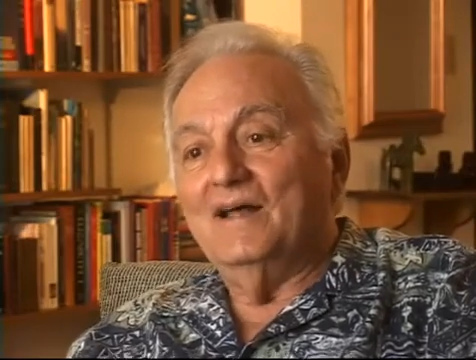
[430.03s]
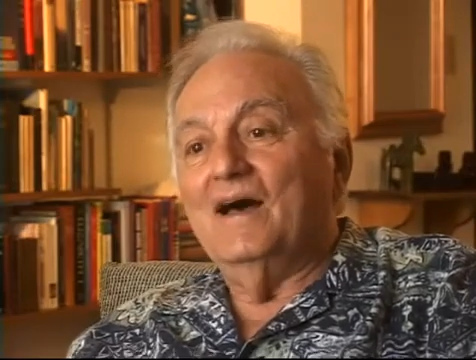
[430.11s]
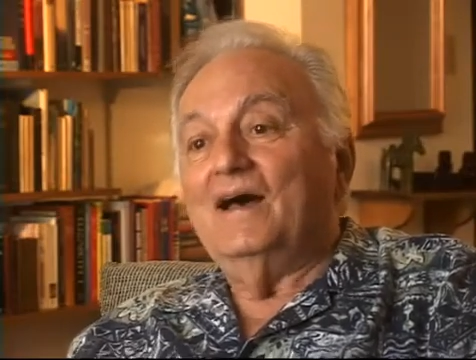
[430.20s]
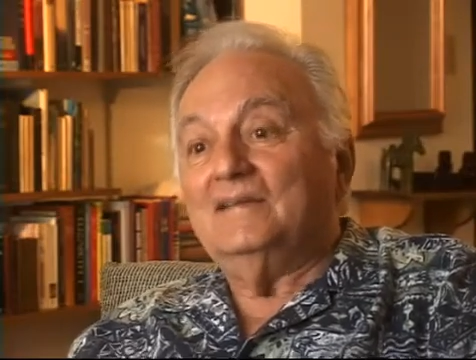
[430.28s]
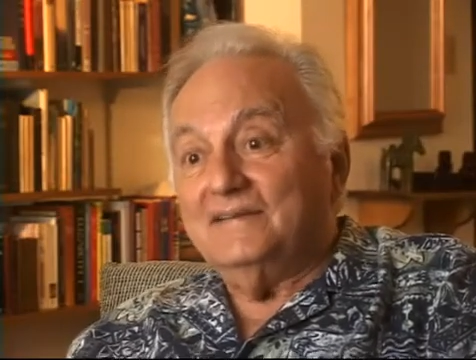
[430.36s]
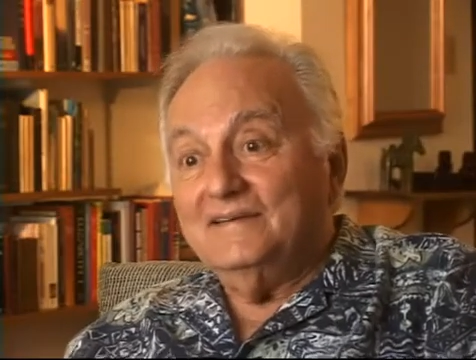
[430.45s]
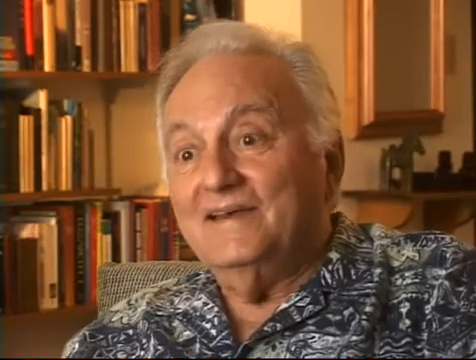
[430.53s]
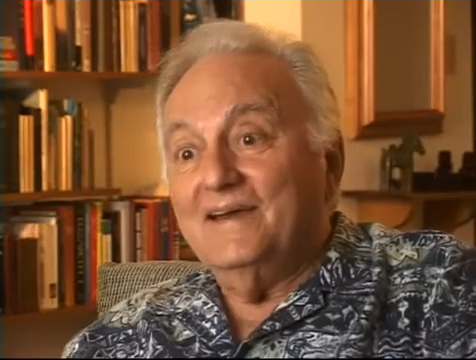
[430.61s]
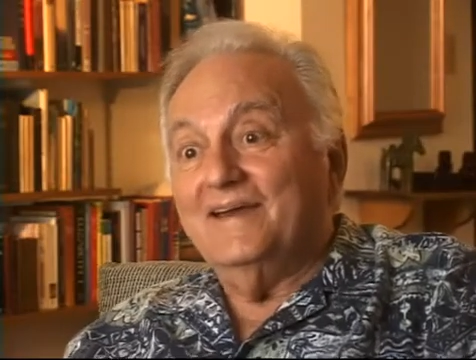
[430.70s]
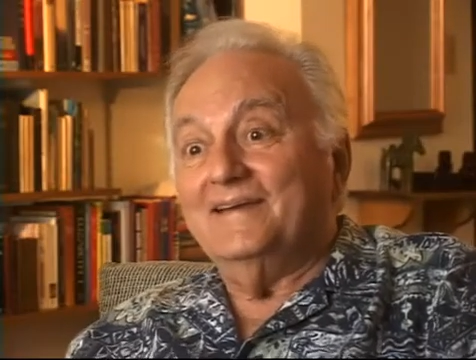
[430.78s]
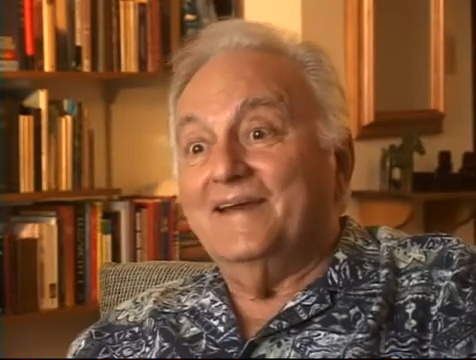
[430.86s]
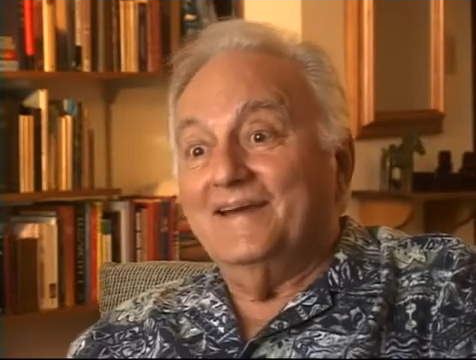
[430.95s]
I said,
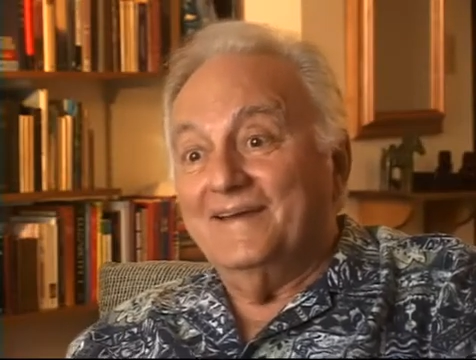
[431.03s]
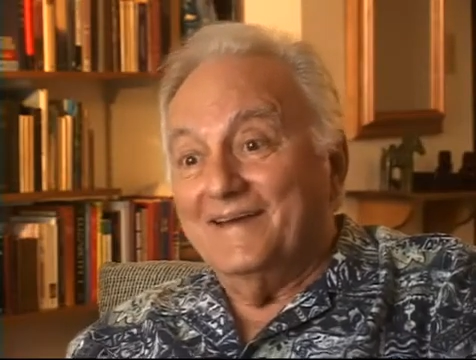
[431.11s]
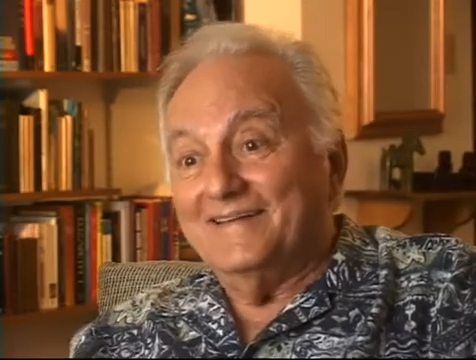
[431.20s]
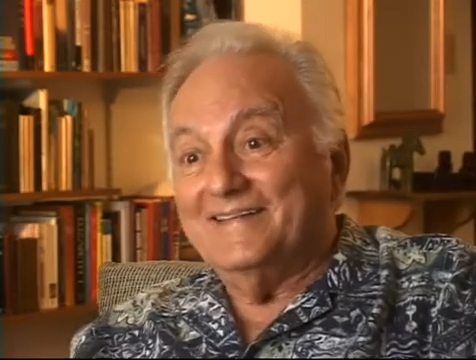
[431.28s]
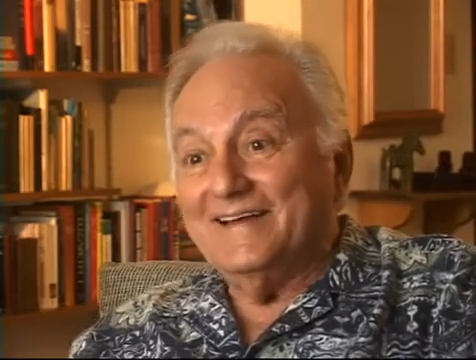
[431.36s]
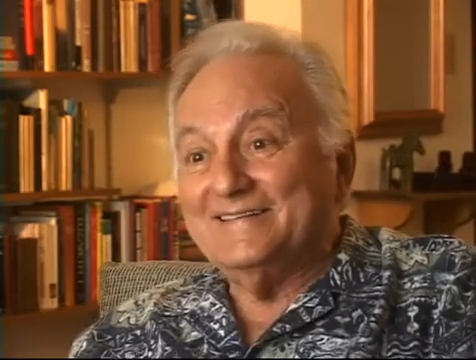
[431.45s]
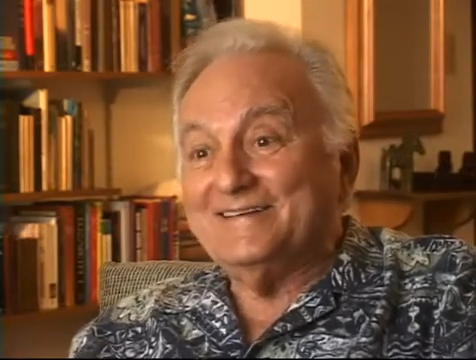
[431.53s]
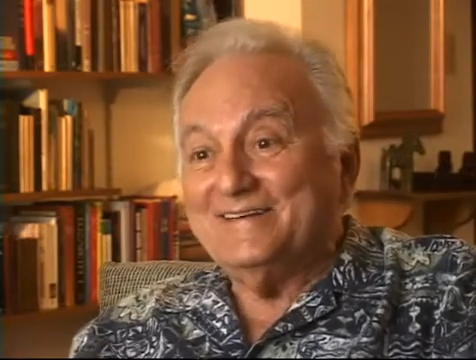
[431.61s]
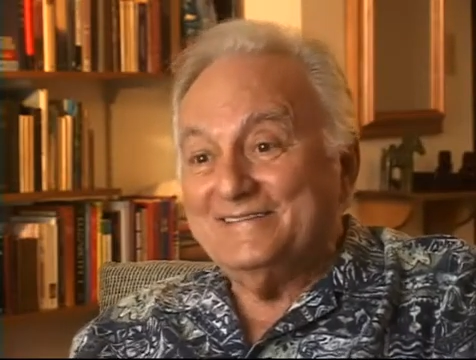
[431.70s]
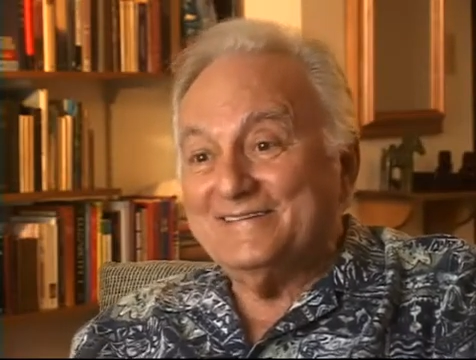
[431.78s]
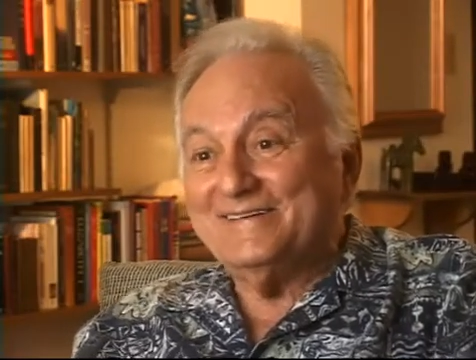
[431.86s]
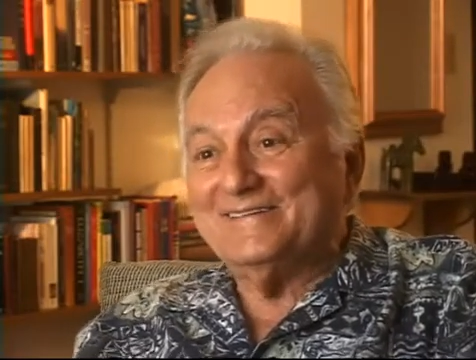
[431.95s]
yeah, that's it,
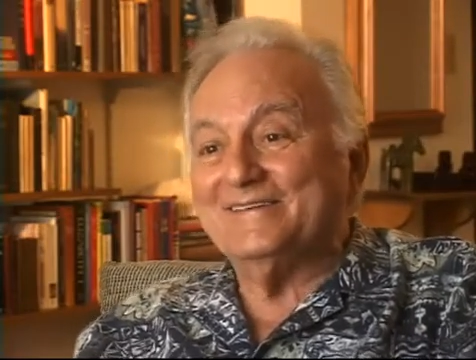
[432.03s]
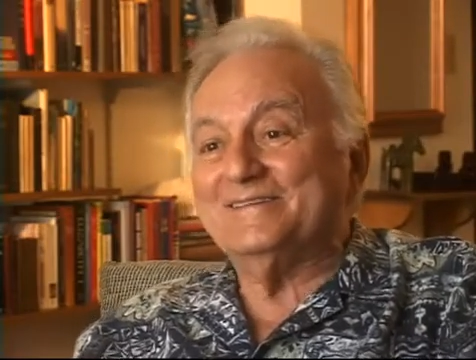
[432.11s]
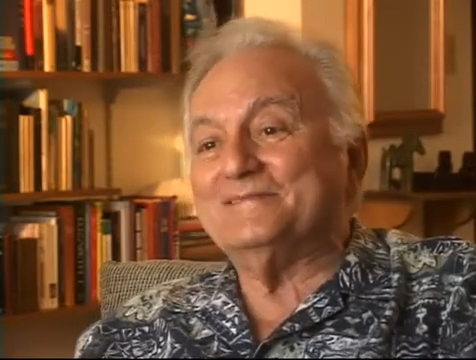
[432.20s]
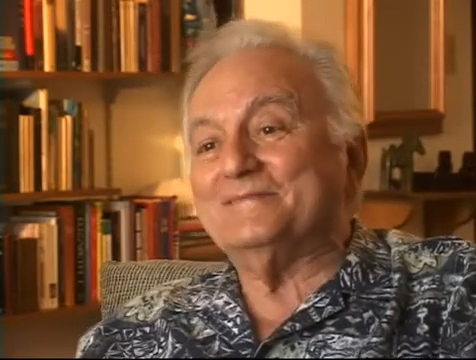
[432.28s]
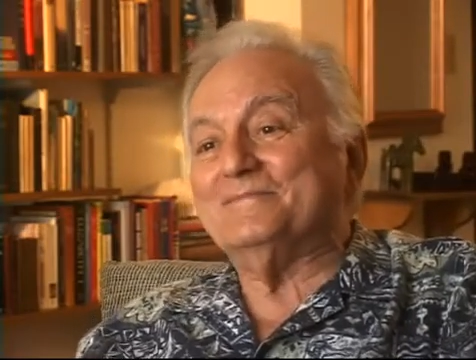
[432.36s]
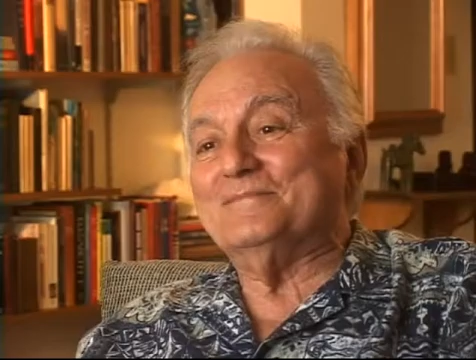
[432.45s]
journalism.